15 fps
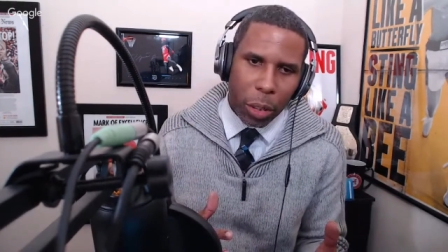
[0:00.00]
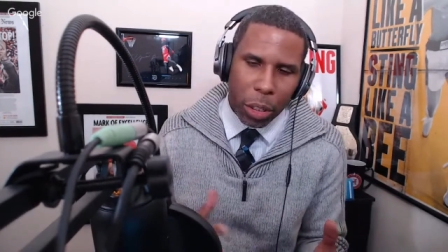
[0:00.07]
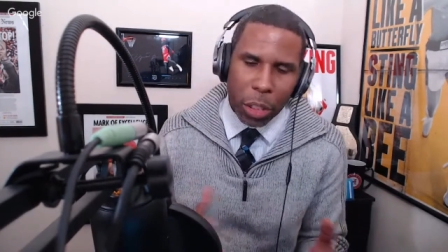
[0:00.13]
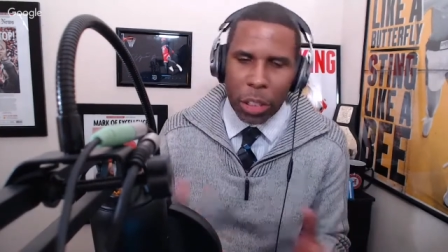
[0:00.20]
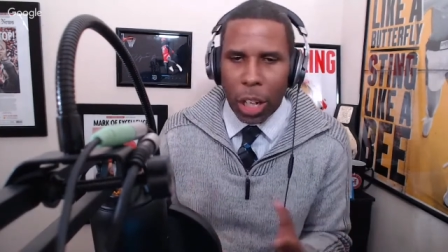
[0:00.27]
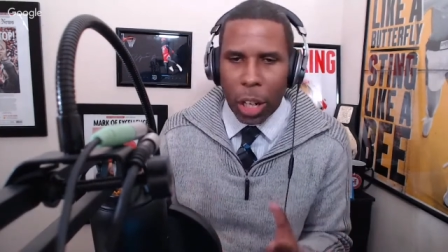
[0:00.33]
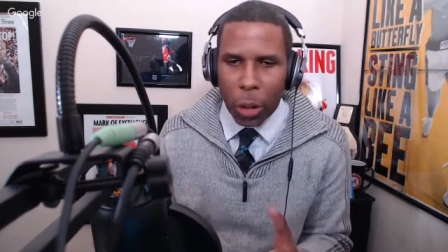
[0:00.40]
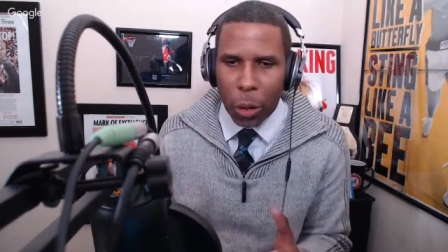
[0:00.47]

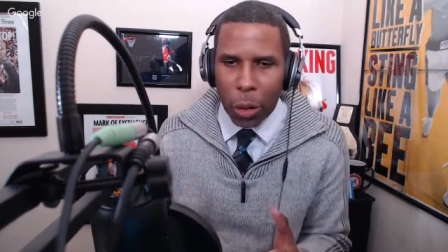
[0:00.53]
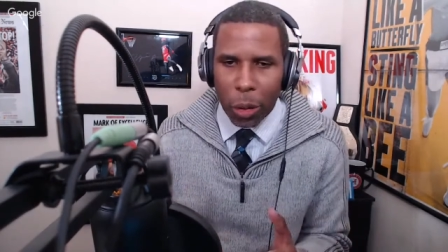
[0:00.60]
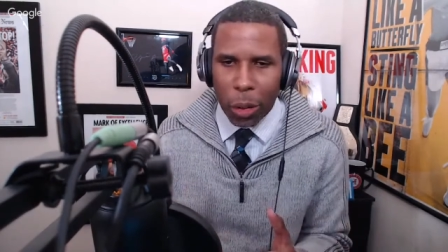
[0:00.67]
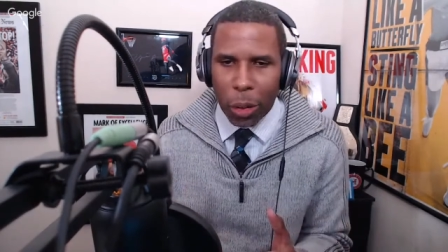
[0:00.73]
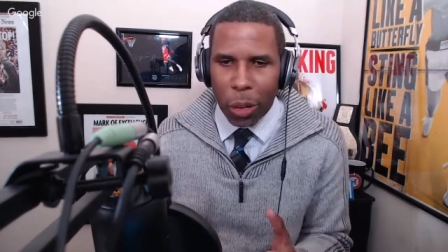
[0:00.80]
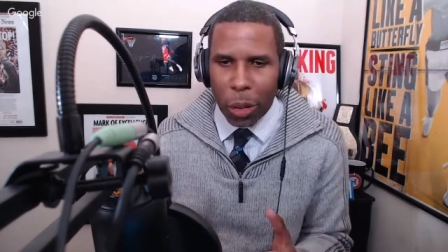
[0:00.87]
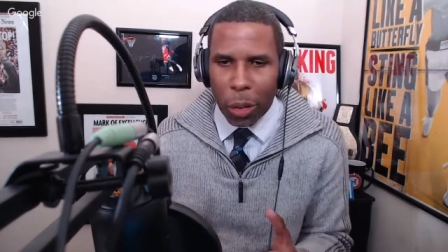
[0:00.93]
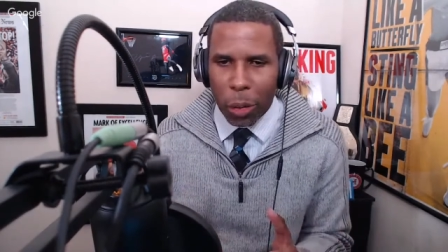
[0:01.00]
we'll
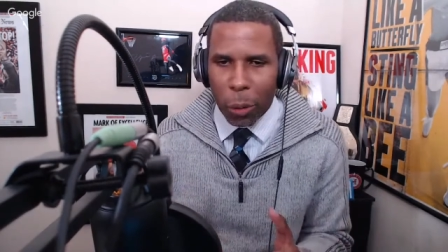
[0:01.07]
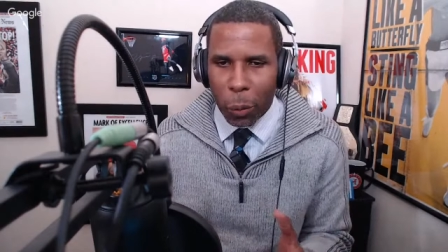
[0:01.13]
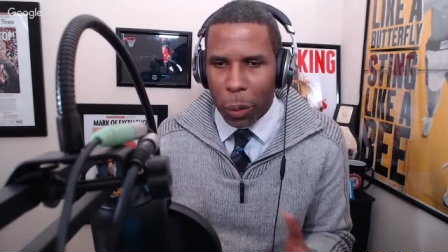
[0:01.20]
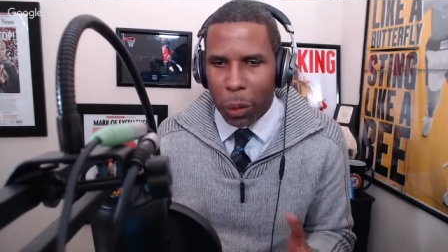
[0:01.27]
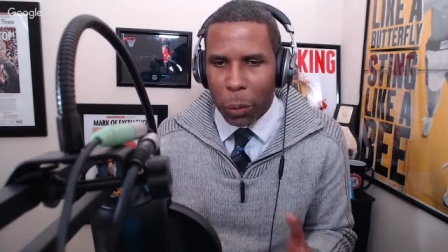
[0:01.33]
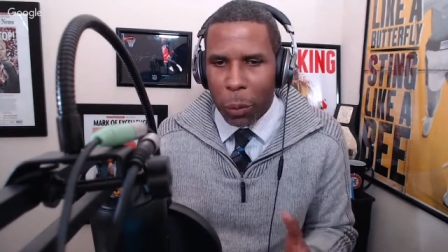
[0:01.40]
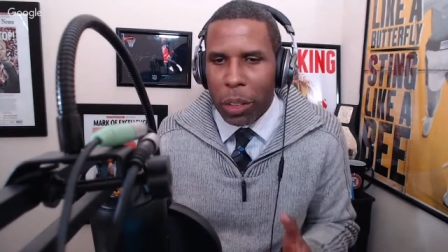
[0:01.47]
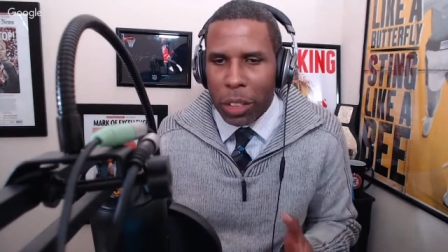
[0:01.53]

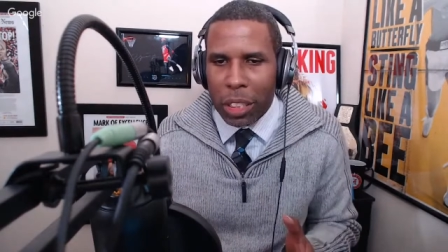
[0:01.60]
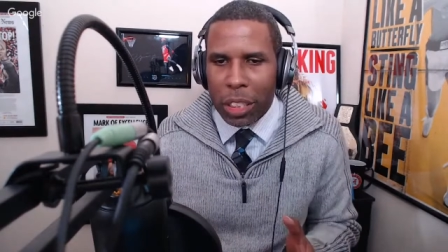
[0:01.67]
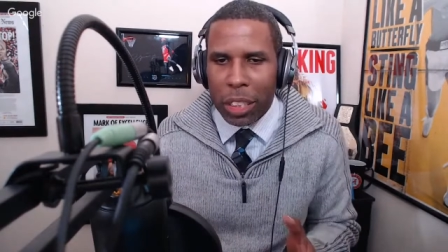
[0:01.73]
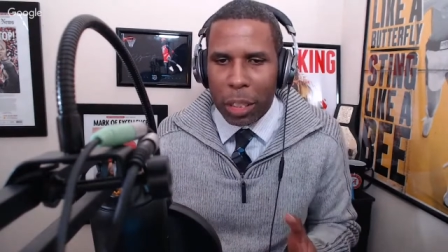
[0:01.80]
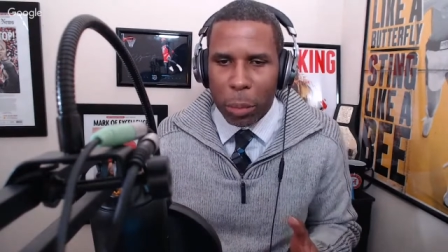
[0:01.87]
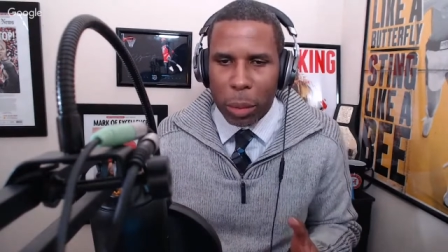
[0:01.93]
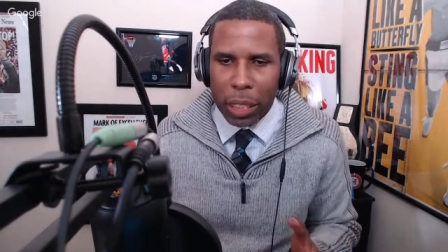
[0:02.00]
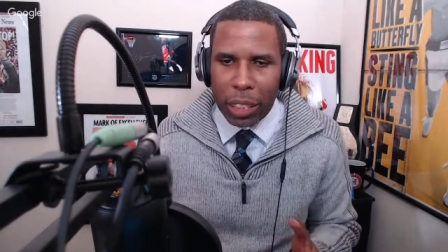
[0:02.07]

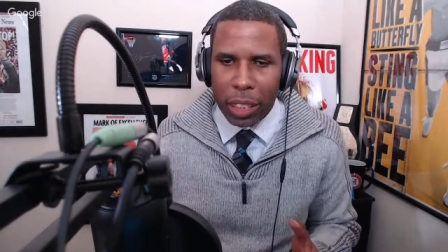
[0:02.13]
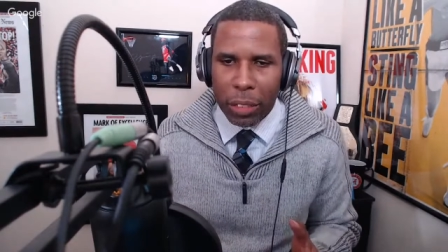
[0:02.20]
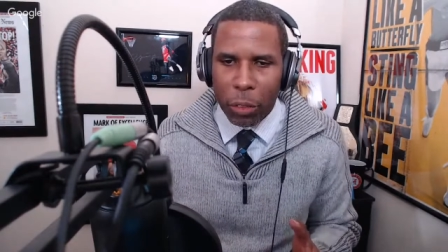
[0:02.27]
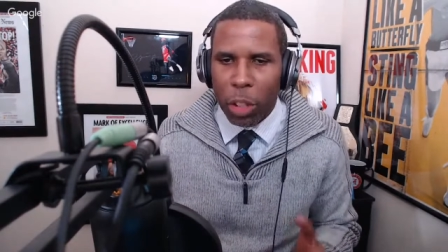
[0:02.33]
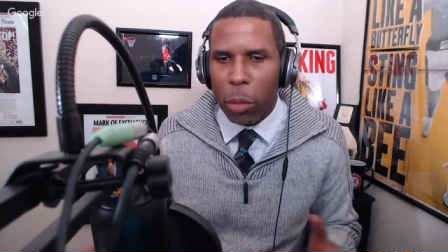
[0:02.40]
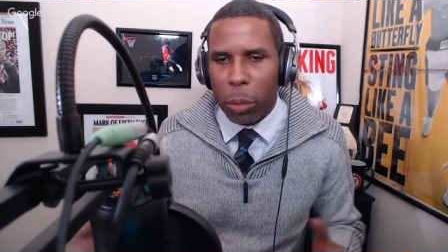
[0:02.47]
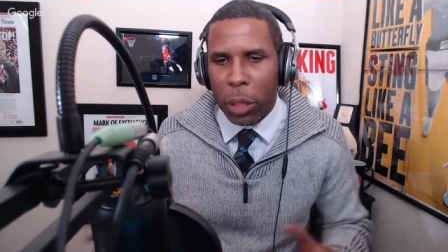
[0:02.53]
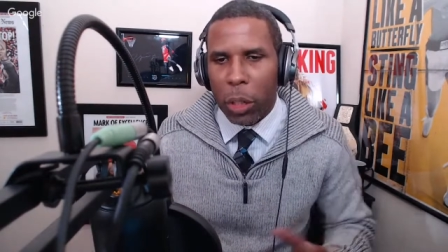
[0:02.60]

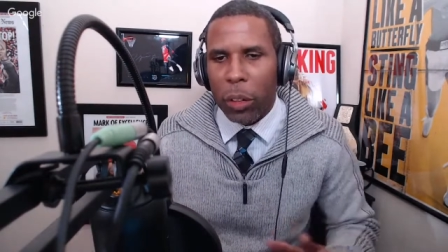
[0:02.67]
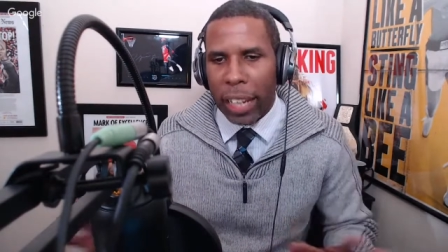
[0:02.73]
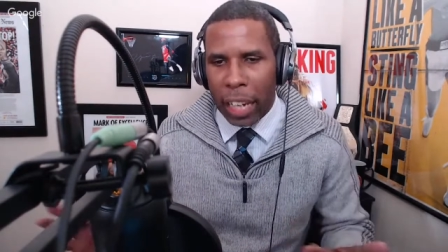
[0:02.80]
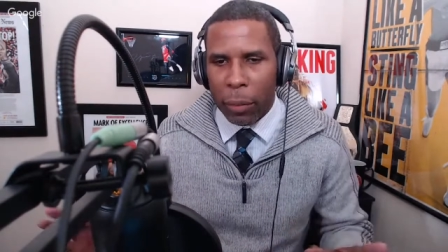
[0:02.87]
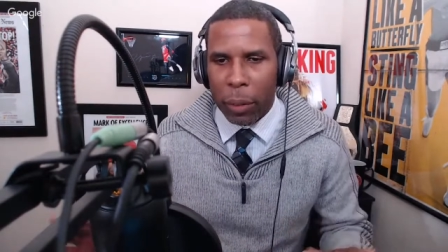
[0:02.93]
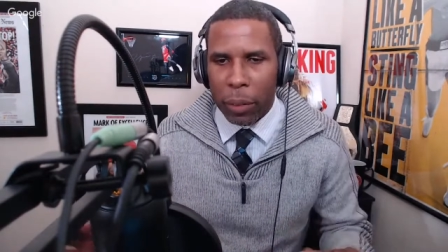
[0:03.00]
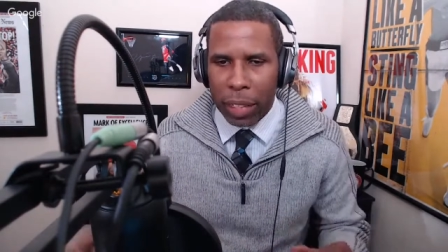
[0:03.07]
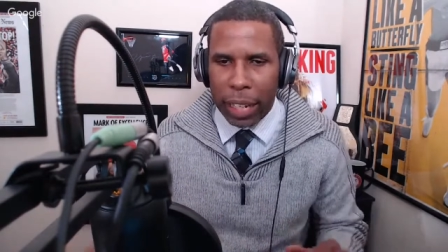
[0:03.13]
be okay
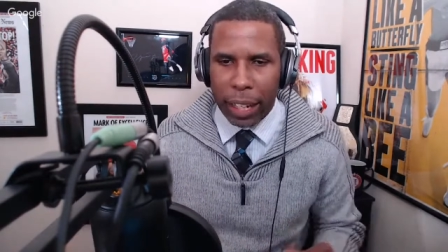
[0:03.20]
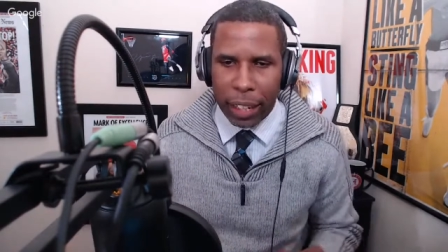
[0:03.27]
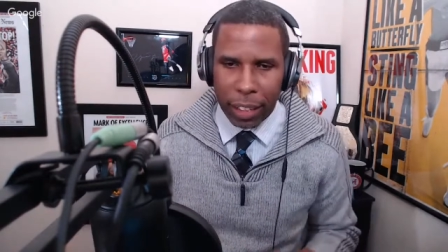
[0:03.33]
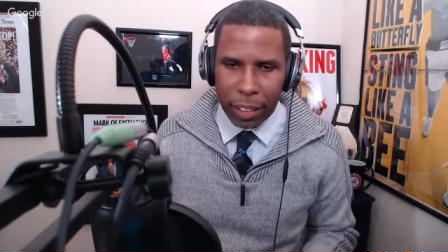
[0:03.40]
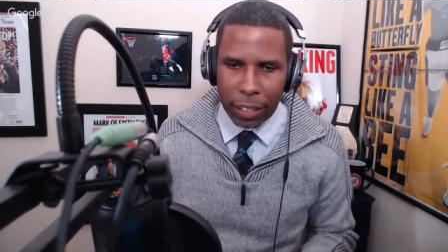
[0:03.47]
with that